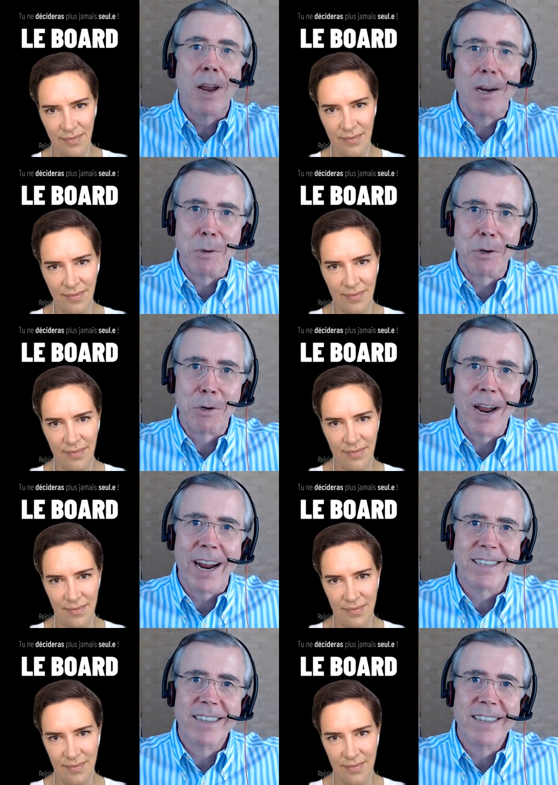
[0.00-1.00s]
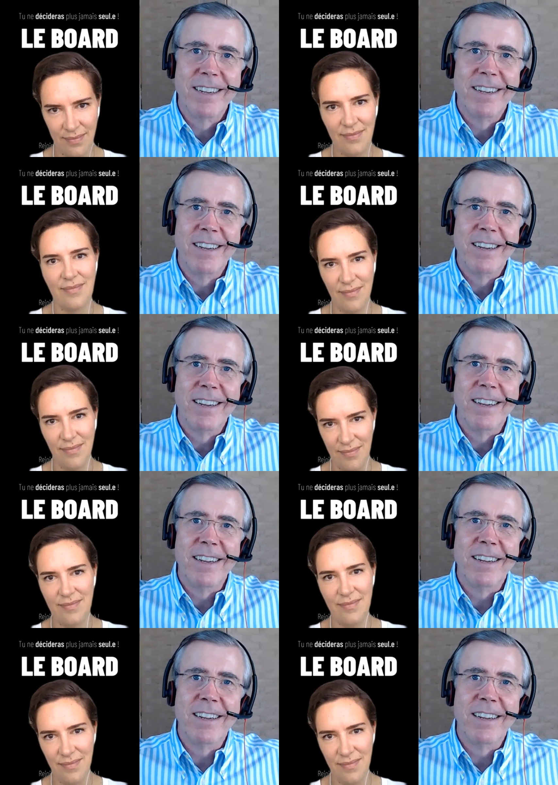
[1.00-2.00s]
Speaker 1: to attract.
Speaker 2: Mm.
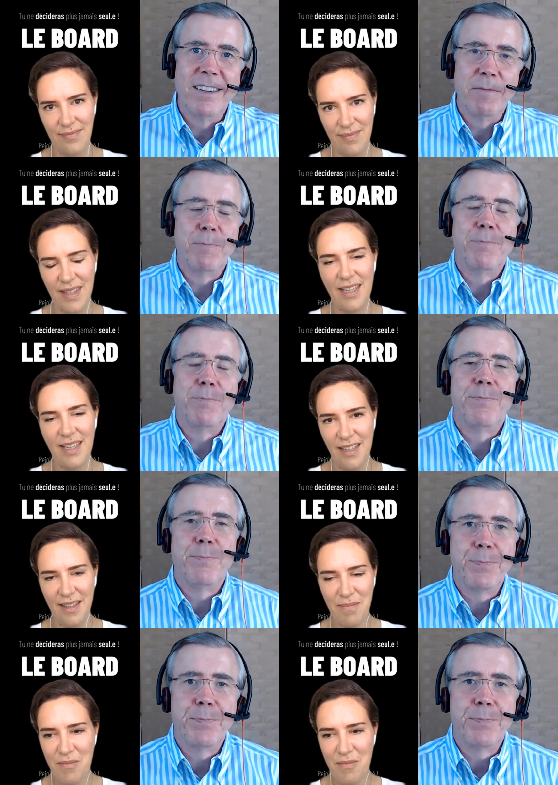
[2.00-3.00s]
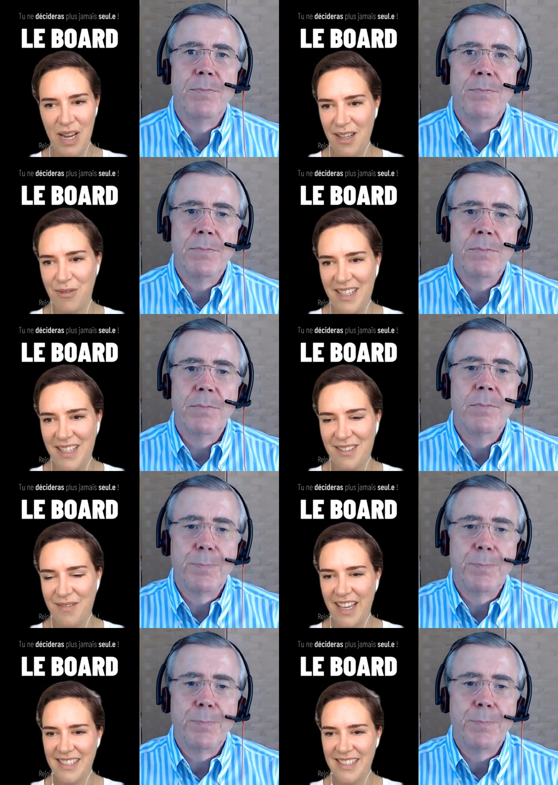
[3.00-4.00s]
Clearly. Well, great
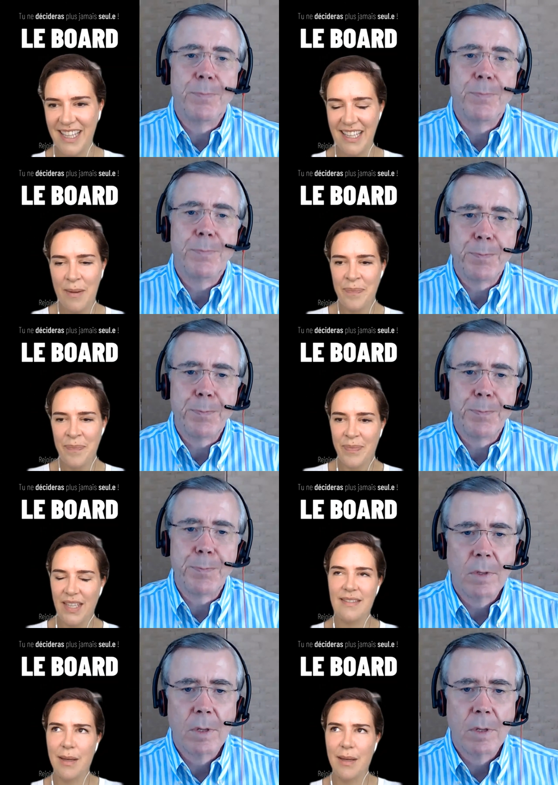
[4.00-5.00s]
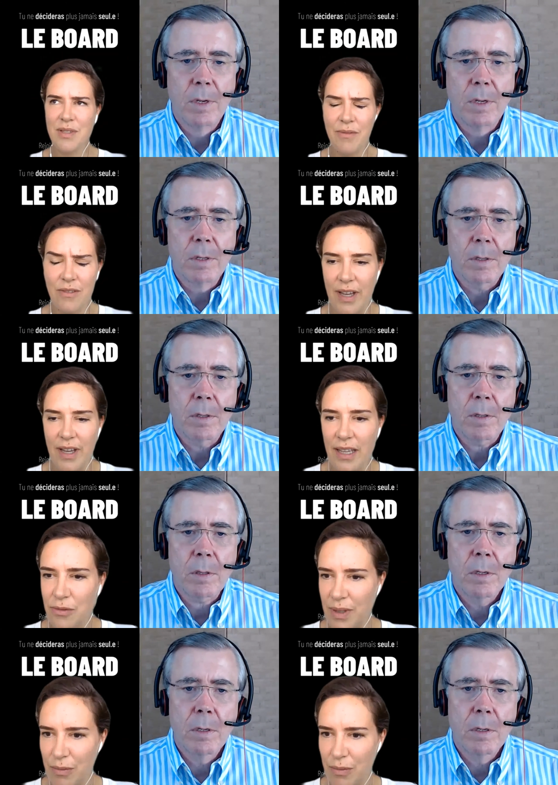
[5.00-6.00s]
advice. And in terms of
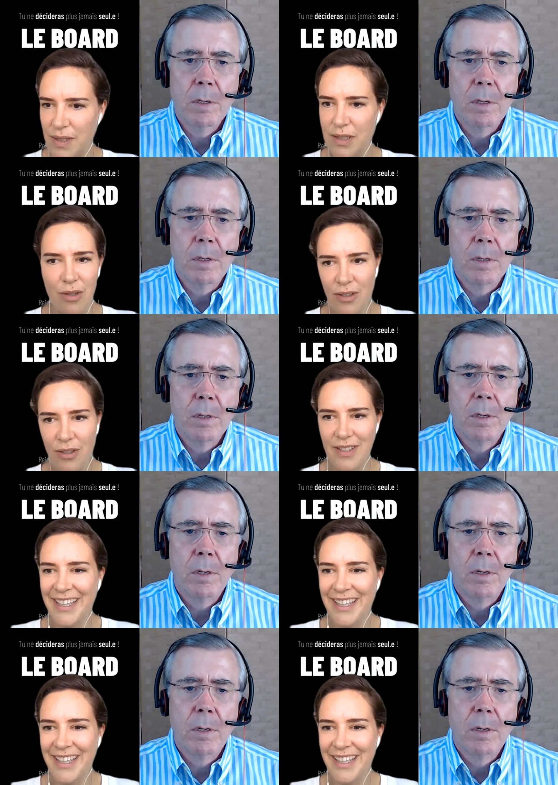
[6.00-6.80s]
advice, we, we see a lot